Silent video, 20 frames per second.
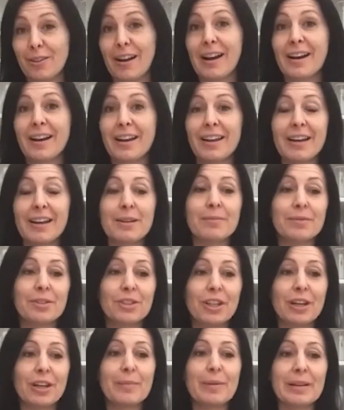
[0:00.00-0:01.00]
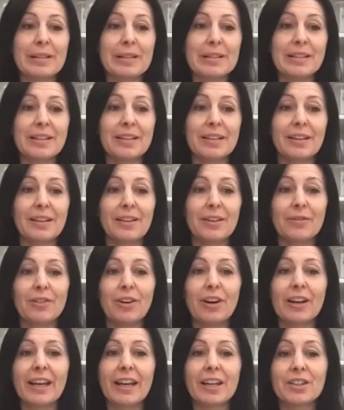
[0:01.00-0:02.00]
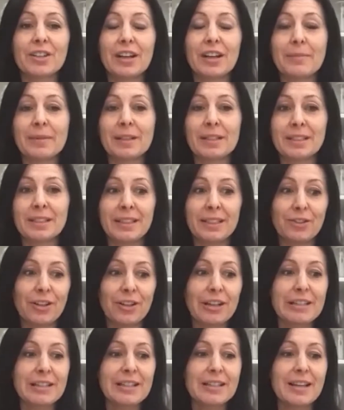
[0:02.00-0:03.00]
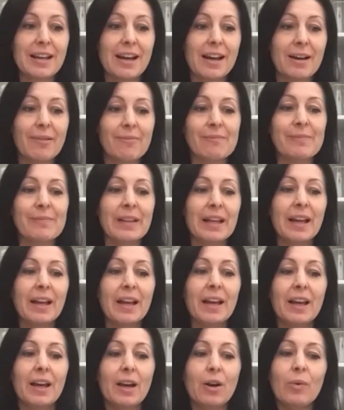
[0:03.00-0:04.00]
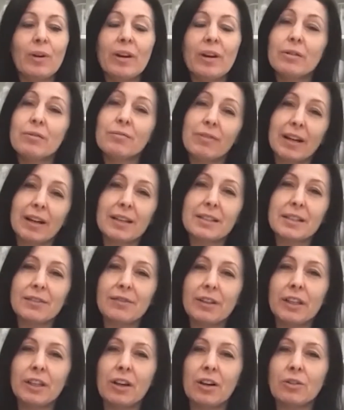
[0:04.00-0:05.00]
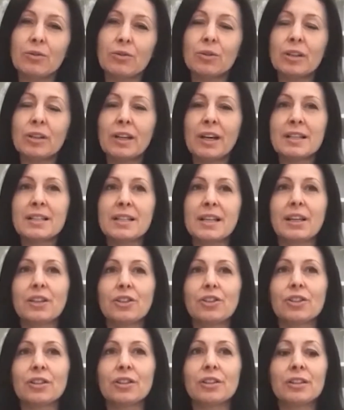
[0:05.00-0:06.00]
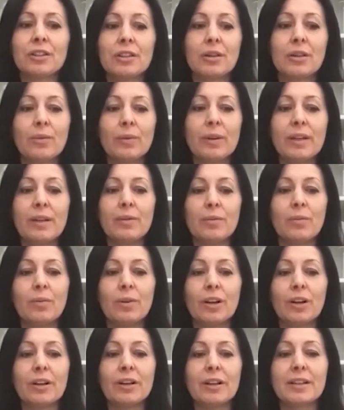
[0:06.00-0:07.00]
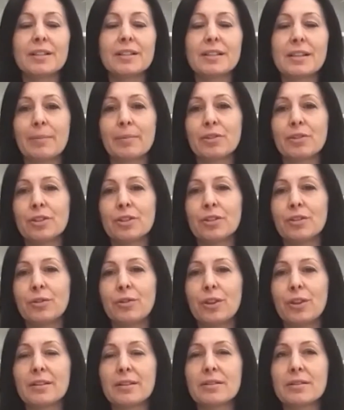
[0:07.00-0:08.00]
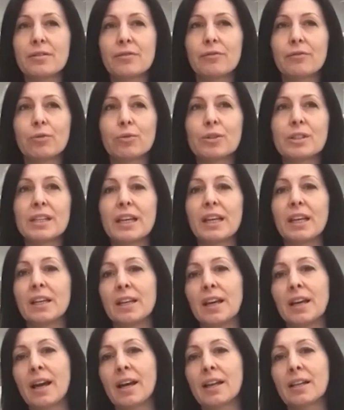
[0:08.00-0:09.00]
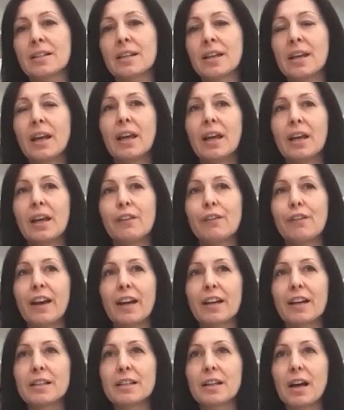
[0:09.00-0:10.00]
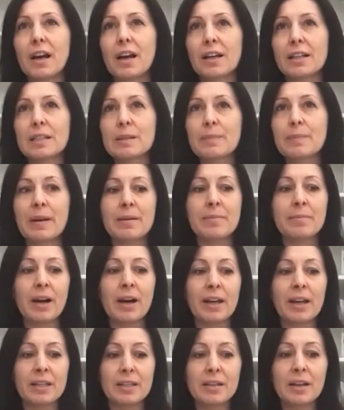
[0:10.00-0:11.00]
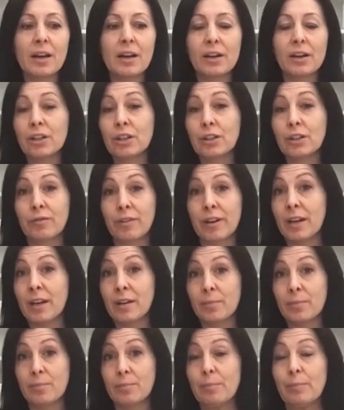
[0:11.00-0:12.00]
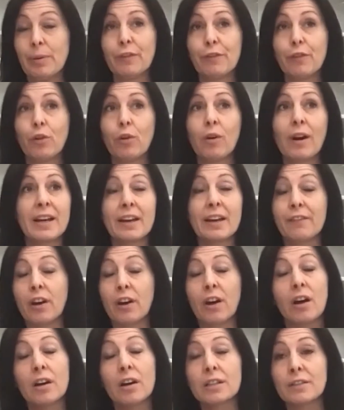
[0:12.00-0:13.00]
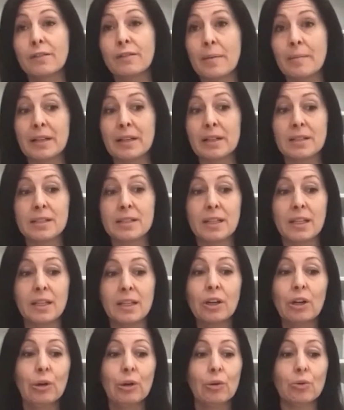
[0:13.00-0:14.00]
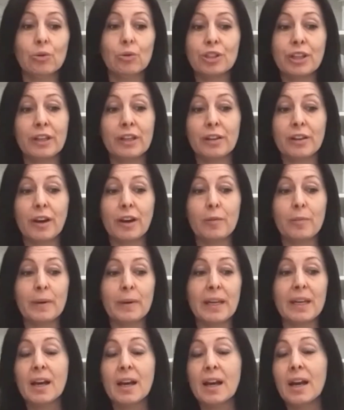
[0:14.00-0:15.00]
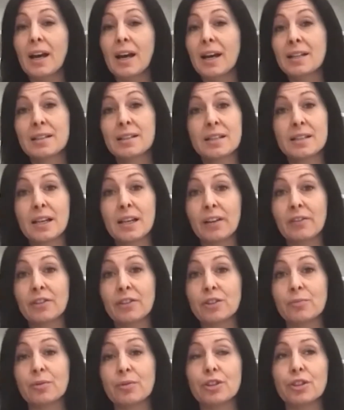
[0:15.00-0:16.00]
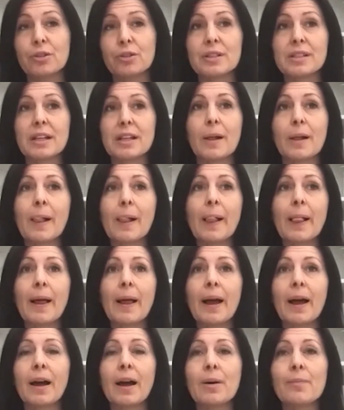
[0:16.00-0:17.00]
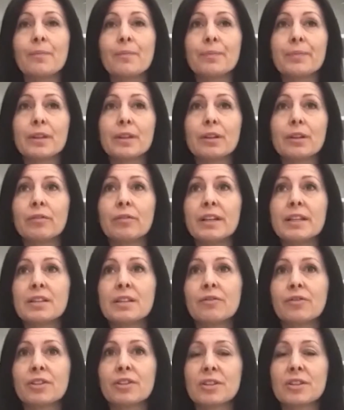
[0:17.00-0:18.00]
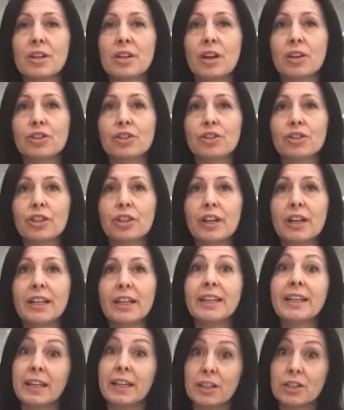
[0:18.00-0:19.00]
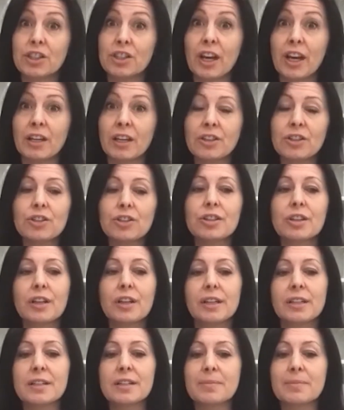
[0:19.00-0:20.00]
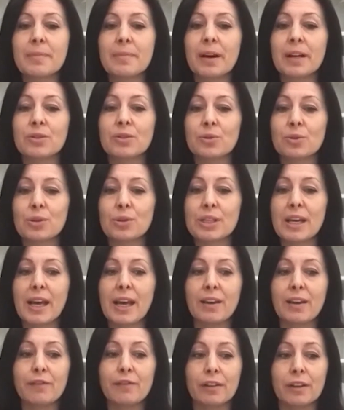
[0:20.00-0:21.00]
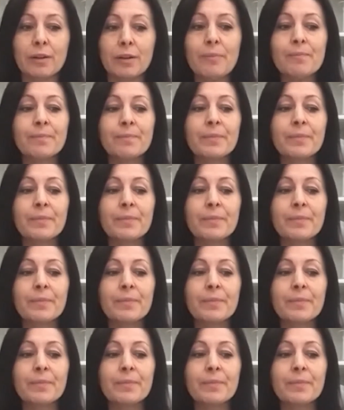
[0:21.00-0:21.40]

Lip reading: I am chairperson of Archangel MLD Trust. We're a relatively young organisation. We were established in 2014, and in fact, I spent my entire career before I'd ever heard of MLD or gene therapy as a television producer. The reason for such a gear change is my daughter Ava.